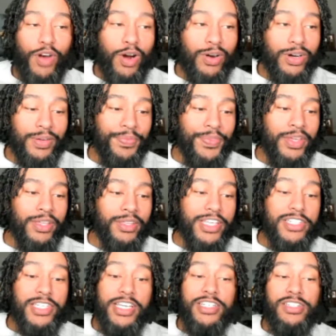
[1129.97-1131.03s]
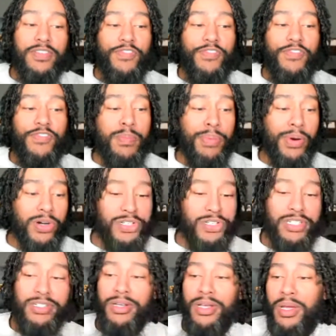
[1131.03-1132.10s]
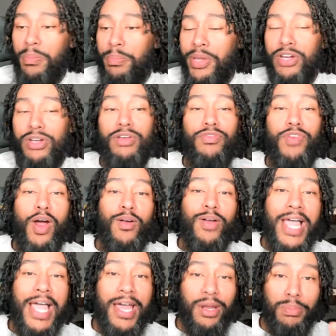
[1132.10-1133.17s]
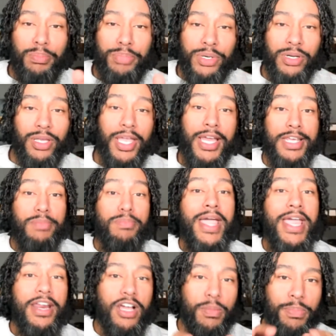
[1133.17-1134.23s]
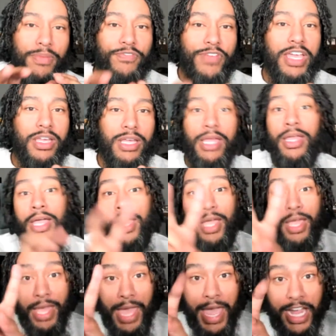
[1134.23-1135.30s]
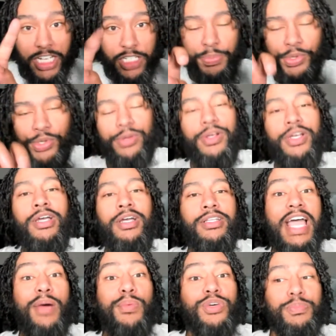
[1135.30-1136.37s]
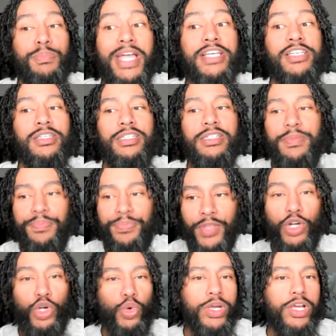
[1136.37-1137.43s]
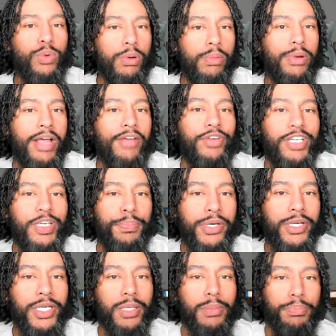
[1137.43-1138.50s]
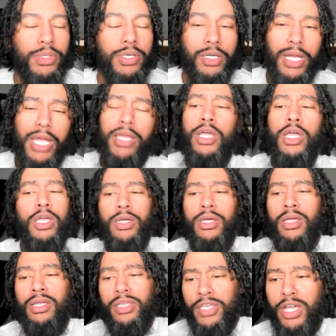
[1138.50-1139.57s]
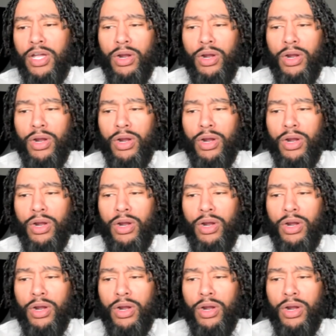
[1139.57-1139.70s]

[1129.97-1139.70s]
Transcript: Vera, this is a fake person. Peter Navarro had a book and he made up a fake expert that was basically agreeing with whatever he put in the book. Like, yeah,